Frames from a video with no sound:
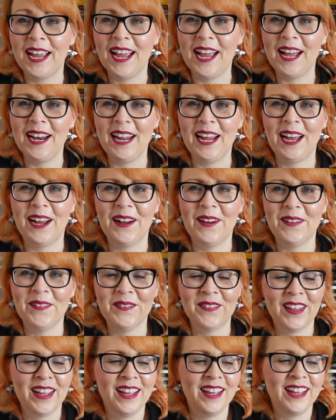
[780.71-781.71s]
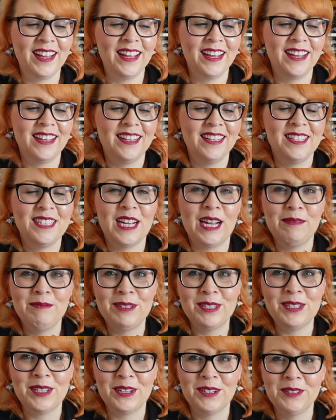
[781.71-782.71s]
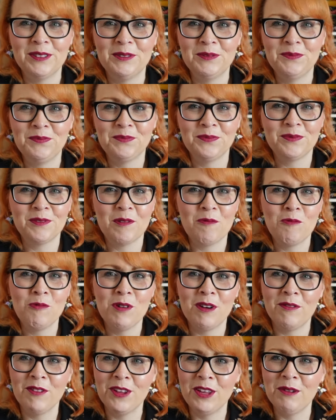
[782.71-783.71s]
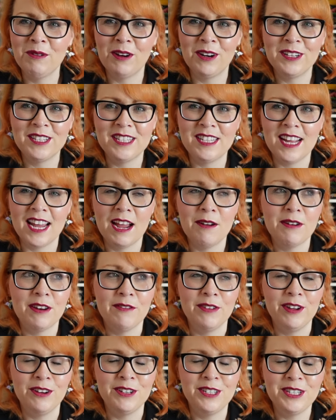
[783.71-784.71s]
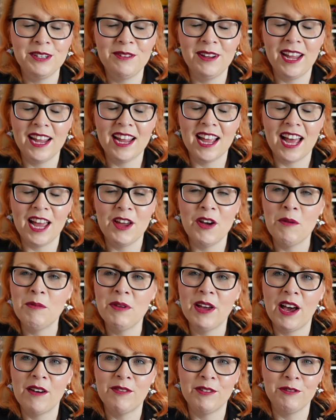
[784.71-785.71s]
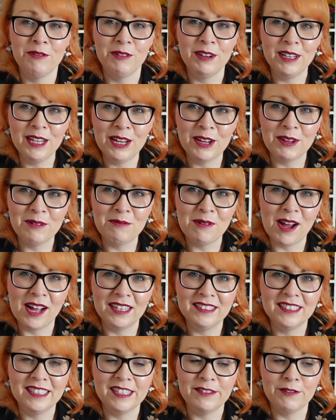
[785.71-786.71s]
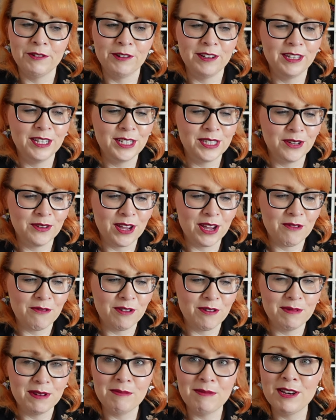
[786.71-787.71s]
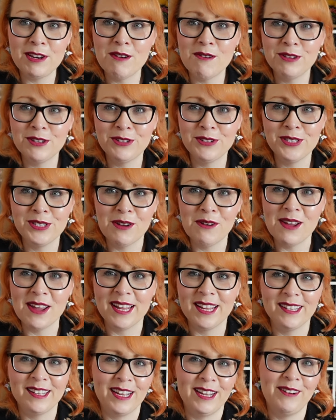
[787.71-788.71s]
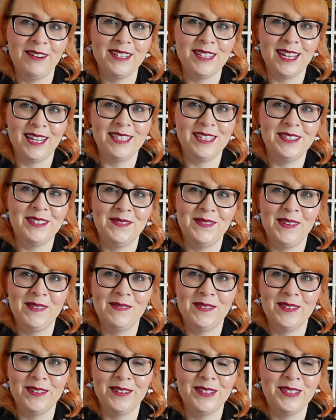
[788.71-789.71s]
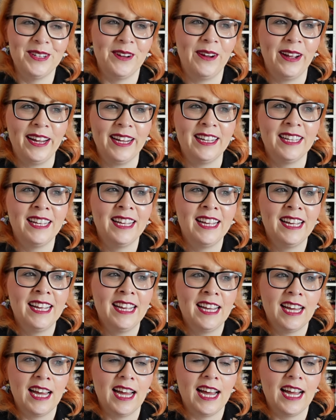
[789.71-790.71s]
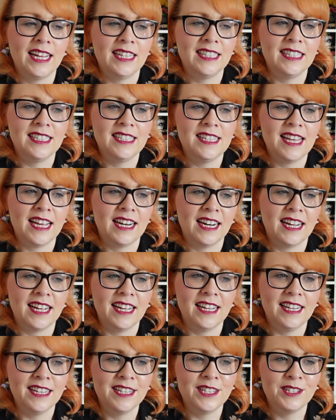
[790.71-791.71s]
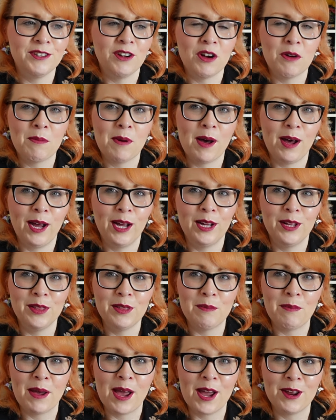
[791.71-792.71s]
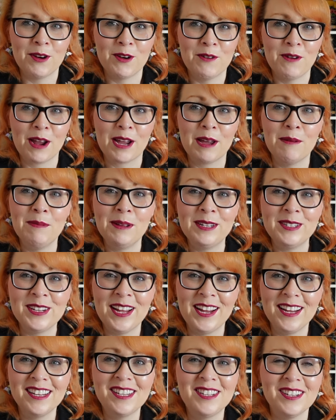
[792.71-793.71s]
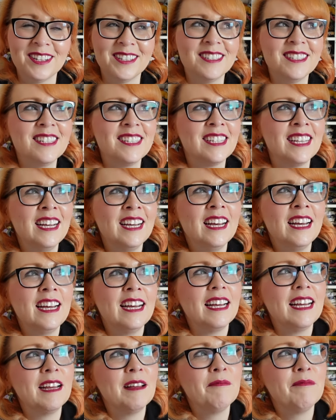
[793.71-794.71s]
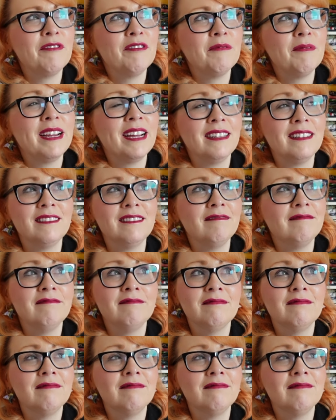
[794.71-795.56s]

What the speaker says: Anyhow, time to sew. Wherever you are today, whatever you're doing, I hope you have a really good one. And if you're in the sewing room, let me know what you're sewing. I always like to know what people are sewing. And then I stockpile the pattern recommendations for when